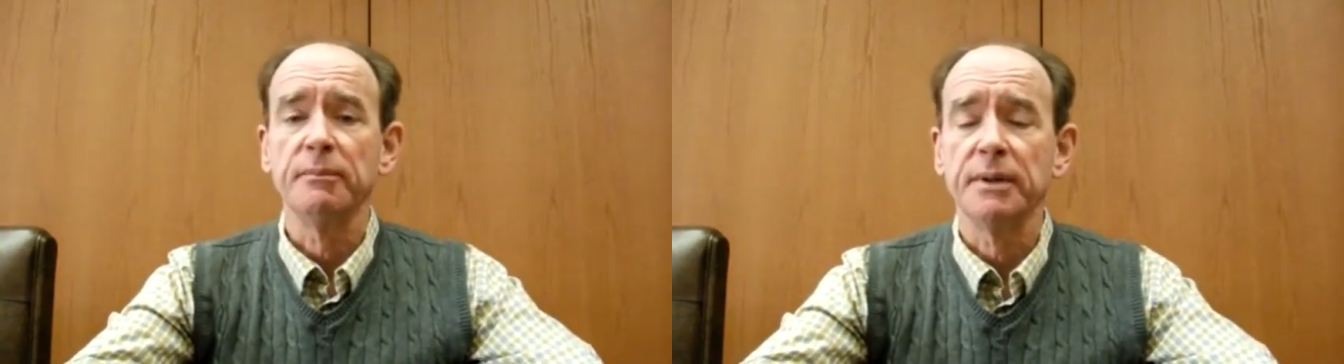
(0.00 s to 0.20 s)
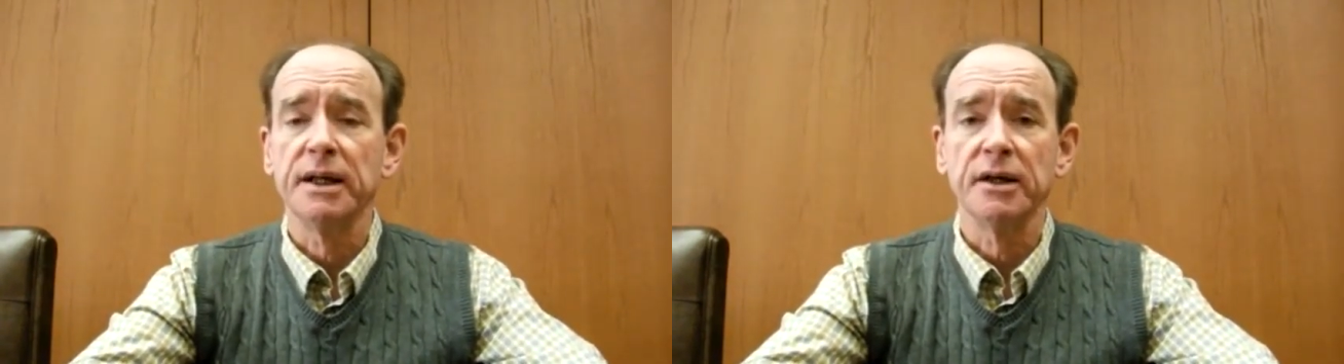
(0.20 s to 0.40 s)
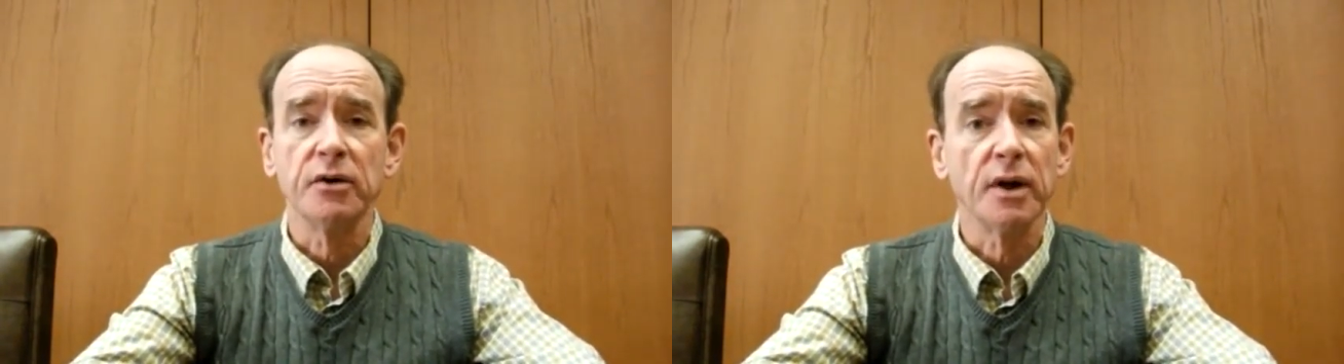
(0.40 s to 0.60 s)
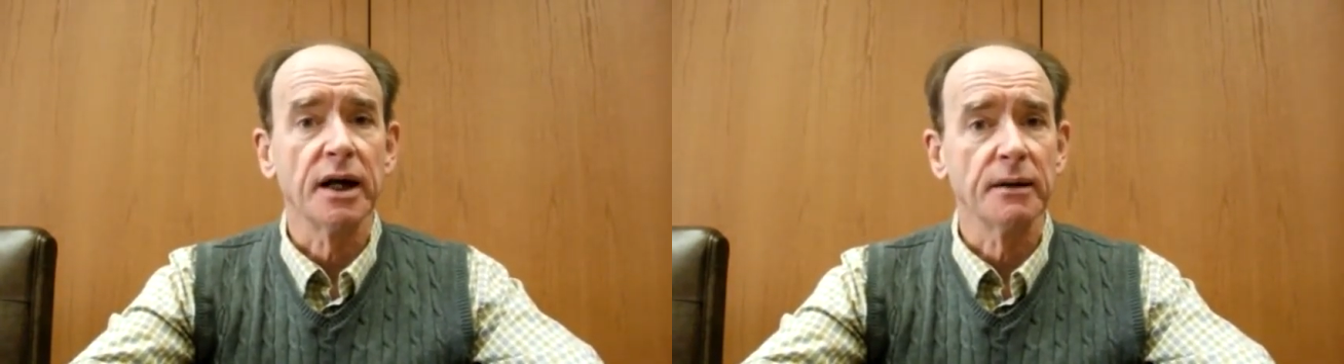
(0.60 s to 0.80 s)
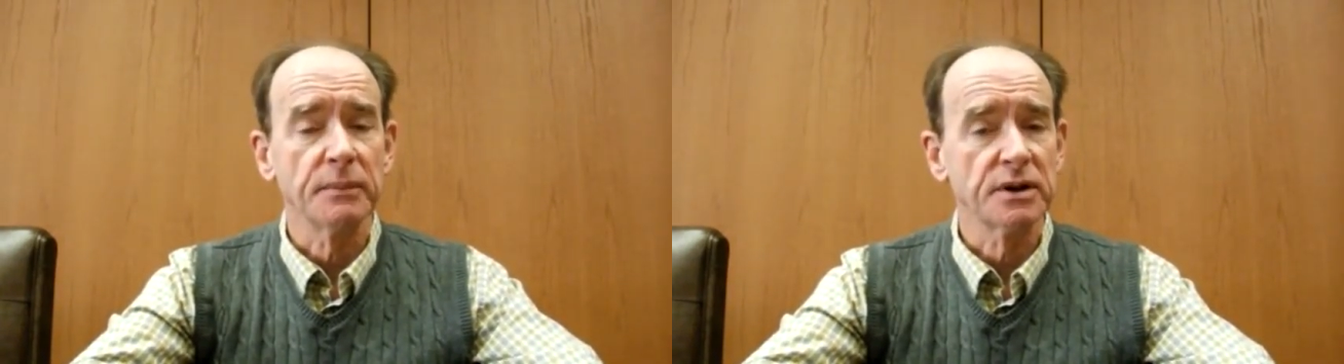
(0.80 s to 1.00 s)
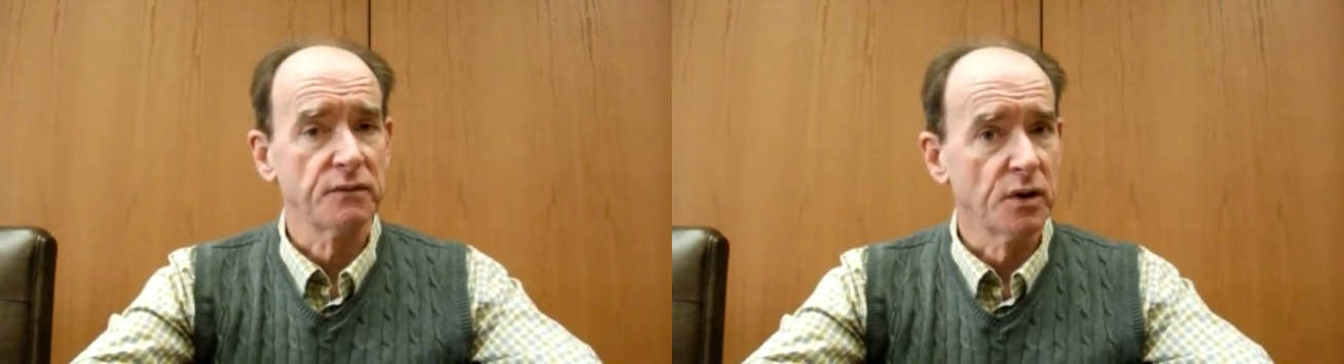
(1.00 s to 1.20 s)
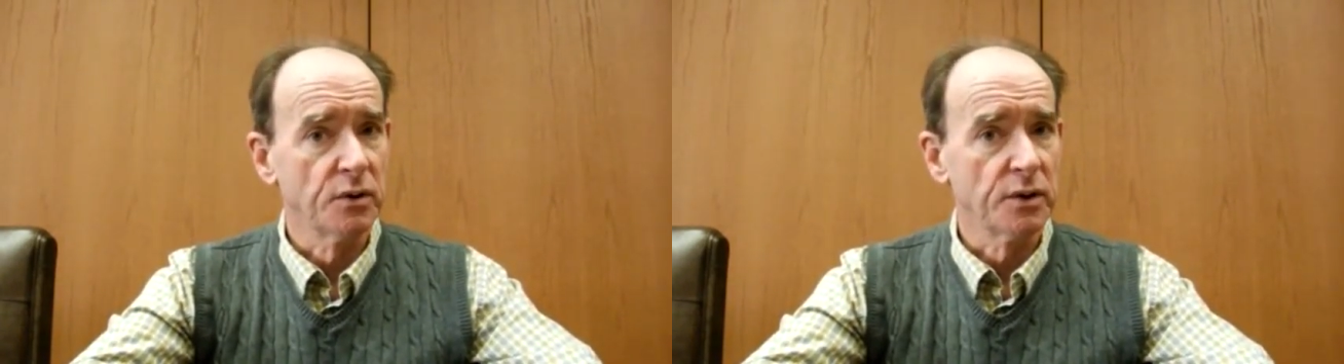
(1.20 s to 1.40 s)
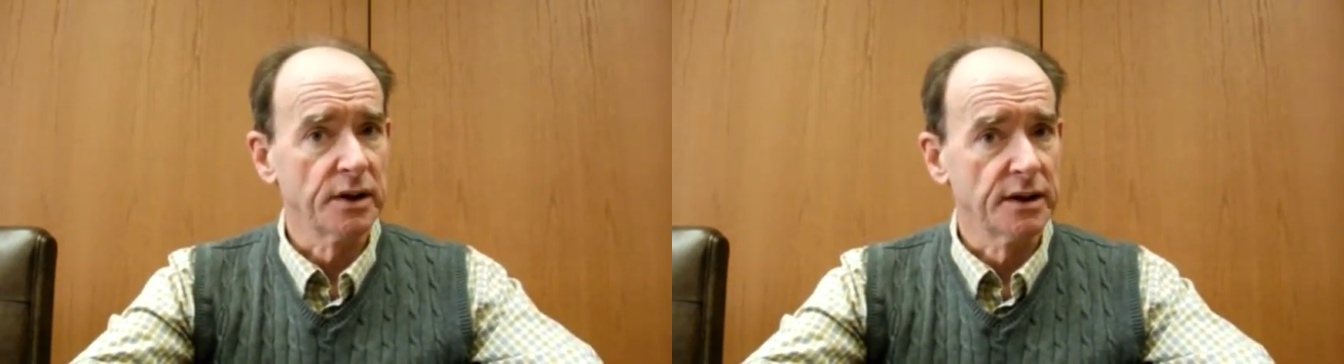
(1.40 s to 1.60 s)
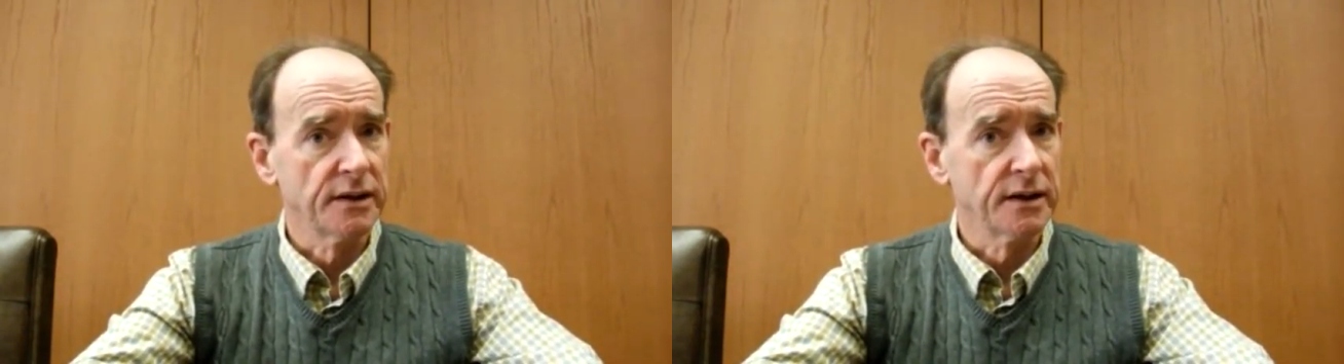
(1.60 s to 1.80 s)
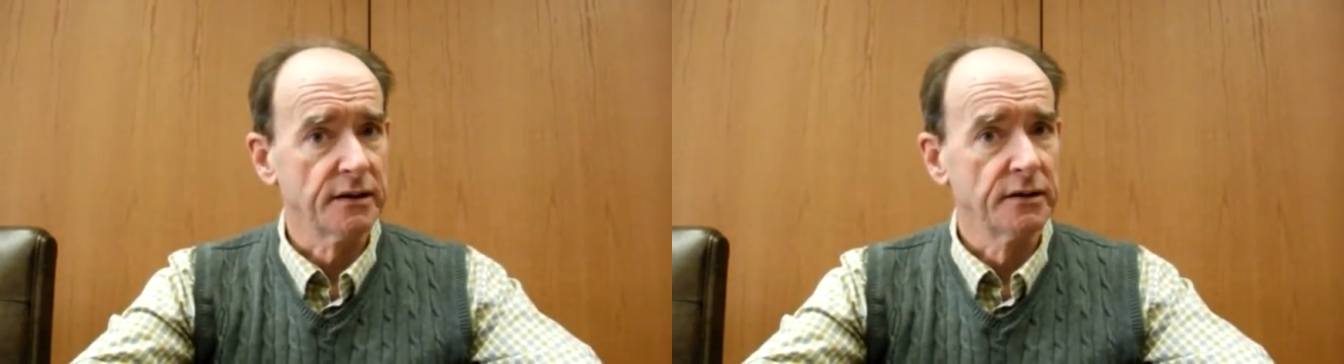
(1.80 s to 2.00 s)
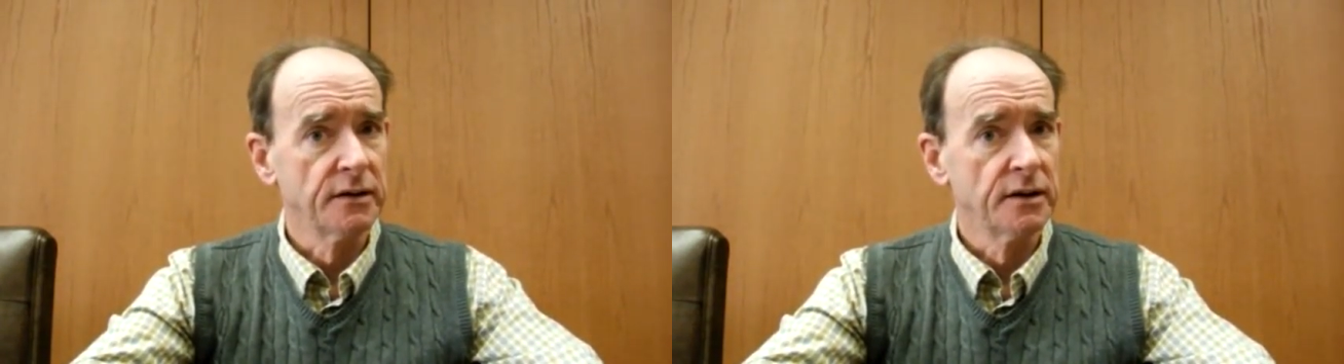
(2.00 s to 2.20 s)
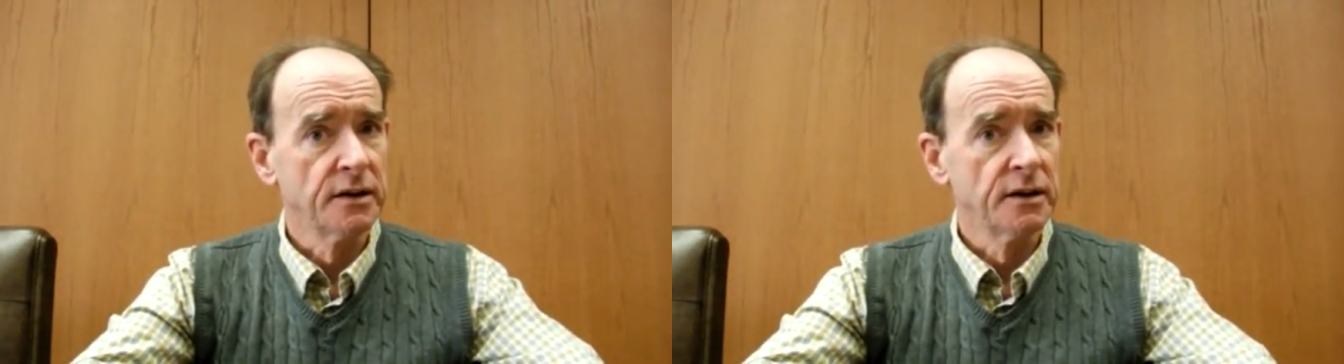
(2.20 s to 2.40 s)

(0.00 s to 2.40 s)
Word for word: Could even be a unanimous vote in the